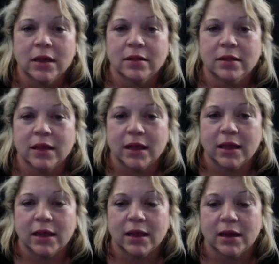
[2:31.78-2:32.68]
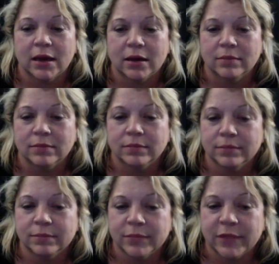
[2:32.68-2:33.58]
they don't
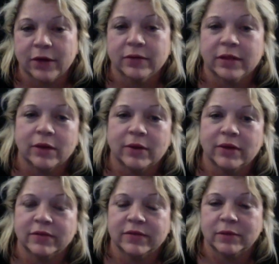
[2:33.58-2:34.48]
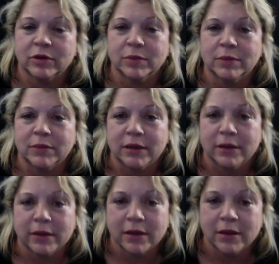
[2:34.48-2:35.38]
have the same commitment, and
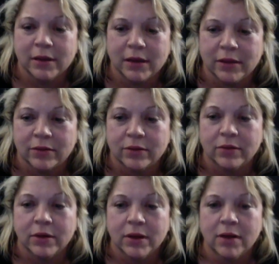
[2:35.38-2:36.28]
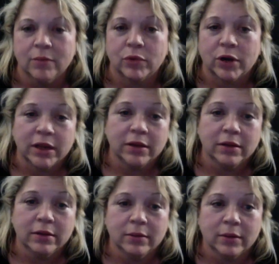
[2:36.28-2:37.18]
it can either break
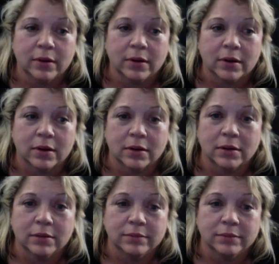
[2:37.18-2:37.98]
you, or